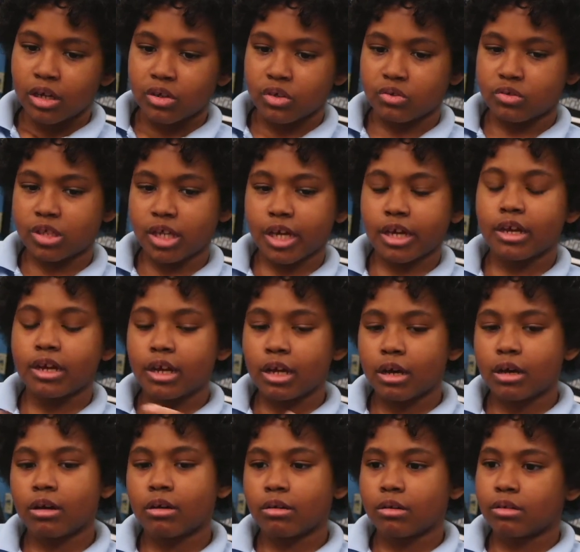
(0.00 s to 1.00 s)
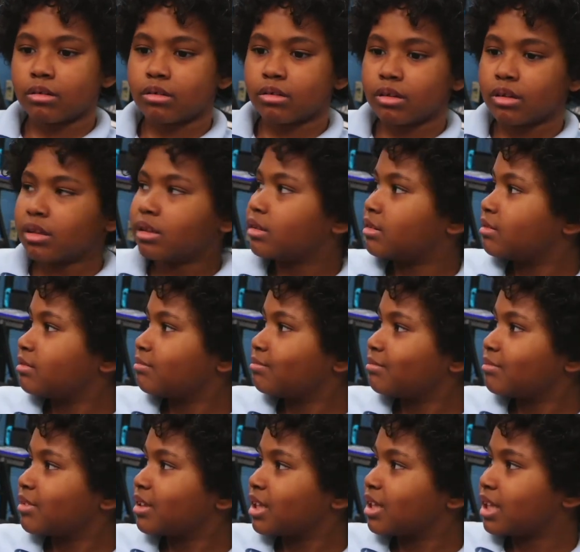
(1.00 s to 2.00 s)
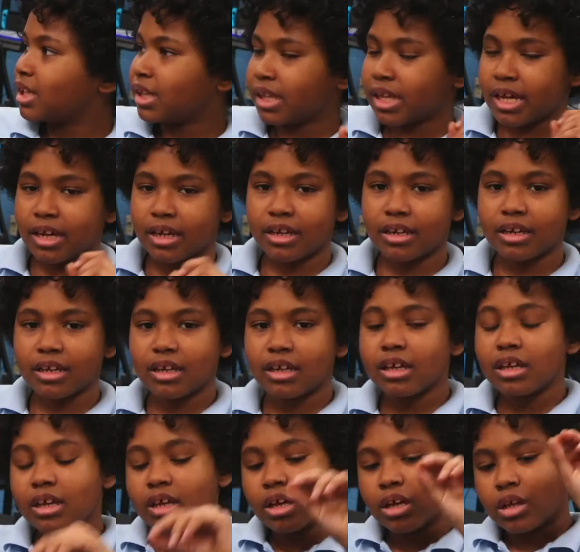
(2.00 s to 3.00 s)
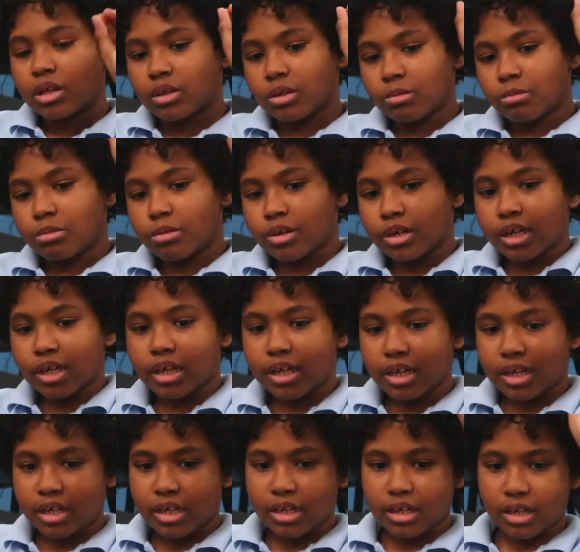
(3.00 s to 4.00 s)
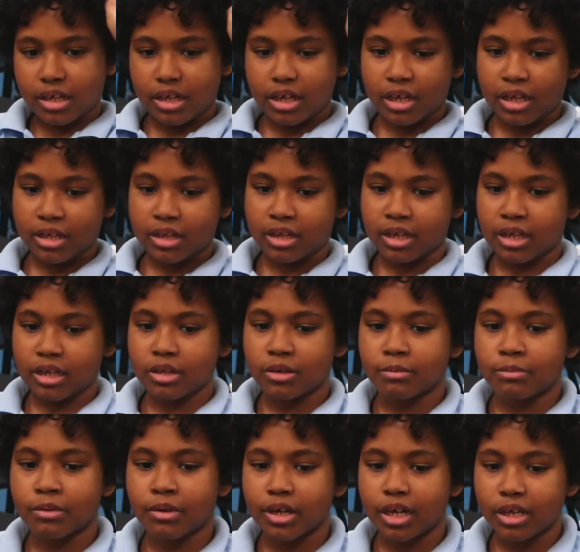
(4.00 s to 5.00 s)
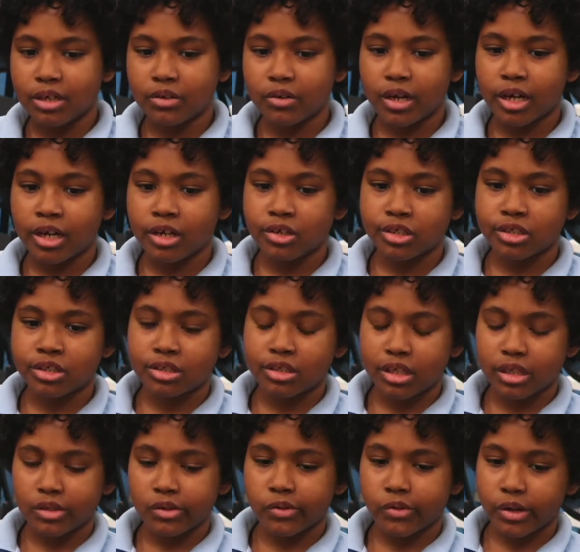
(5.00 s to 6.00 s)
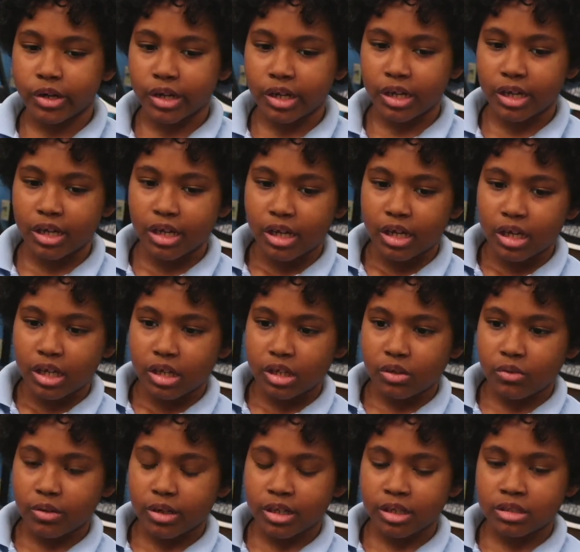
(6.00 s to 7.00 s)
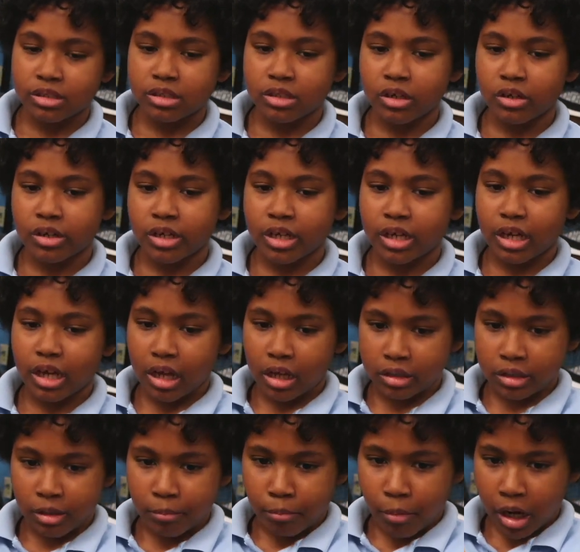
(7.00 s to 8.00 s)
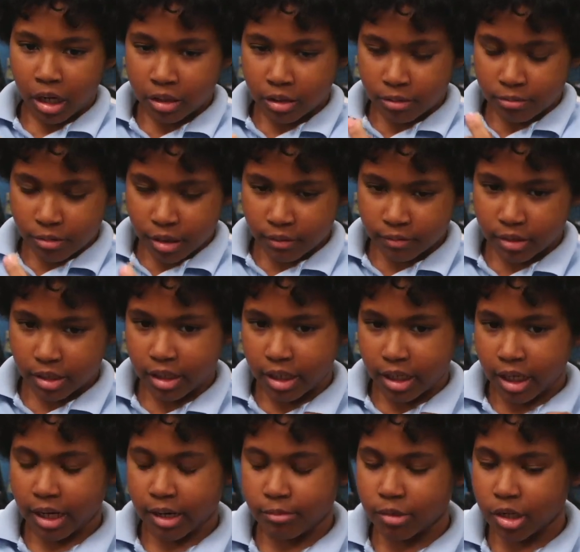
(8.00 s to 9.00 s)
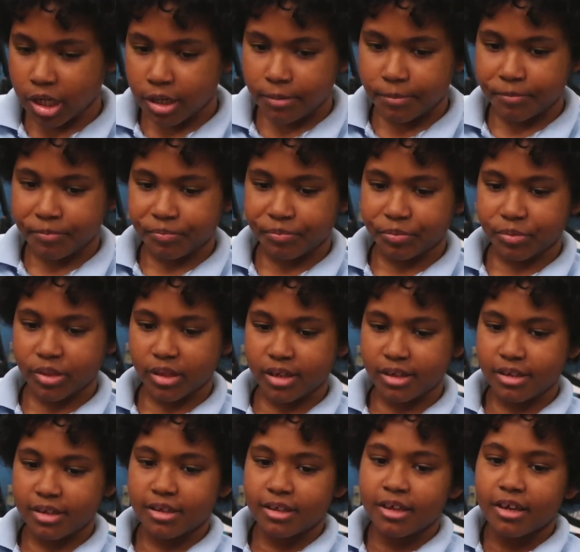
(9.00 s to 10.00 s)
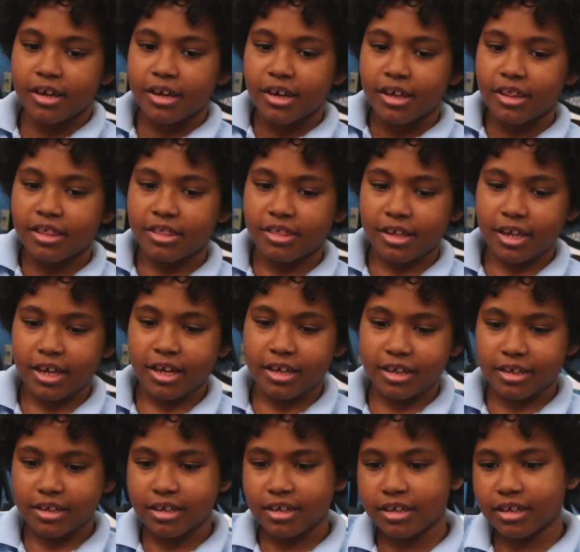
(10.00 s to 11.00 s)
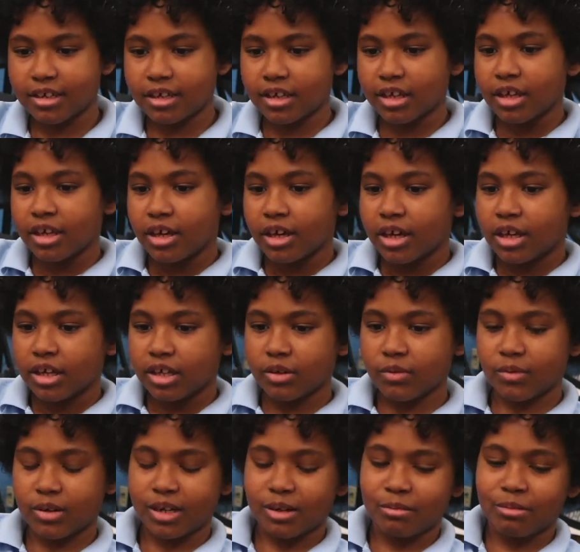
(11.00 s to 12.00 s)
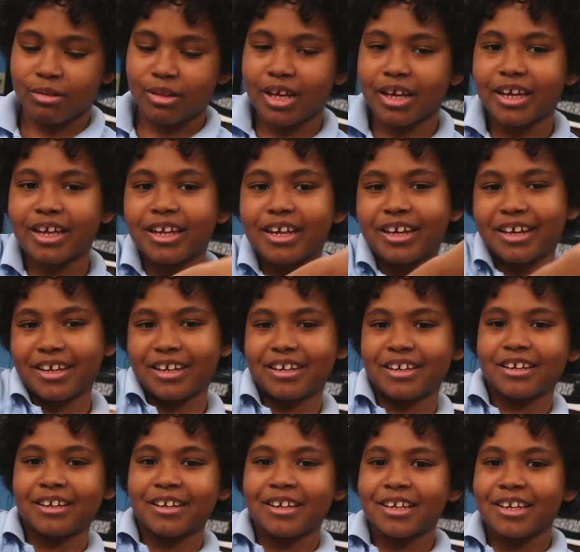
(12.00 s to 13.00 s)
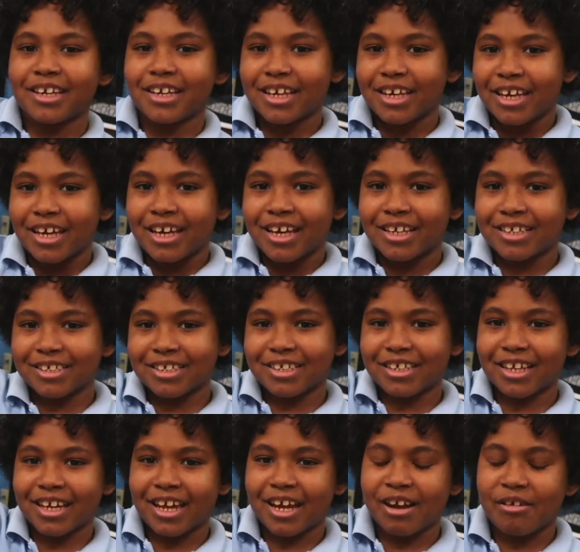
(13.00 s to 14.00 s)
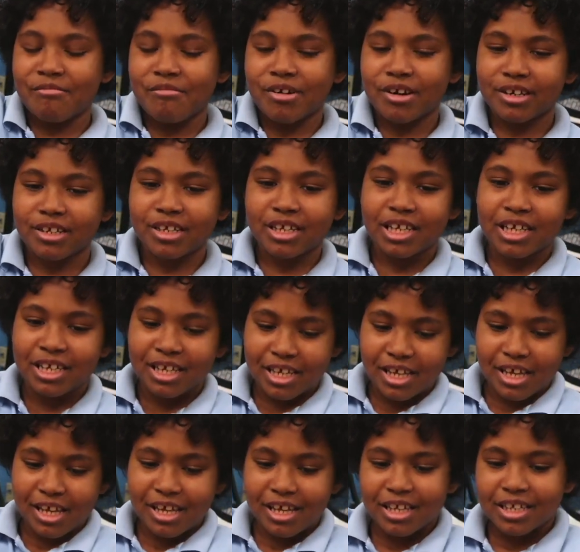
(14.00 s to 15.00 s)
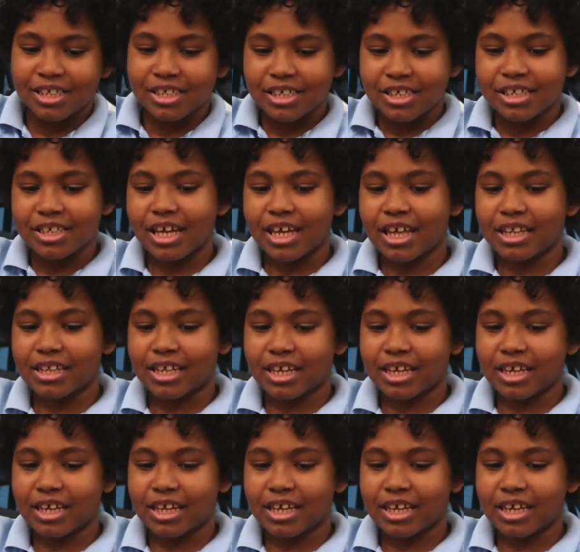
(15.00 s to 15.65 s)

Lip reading: You take it out, then you put it, and then you insert it on the bottom of the camera. Then you want to plug it in into the camera, and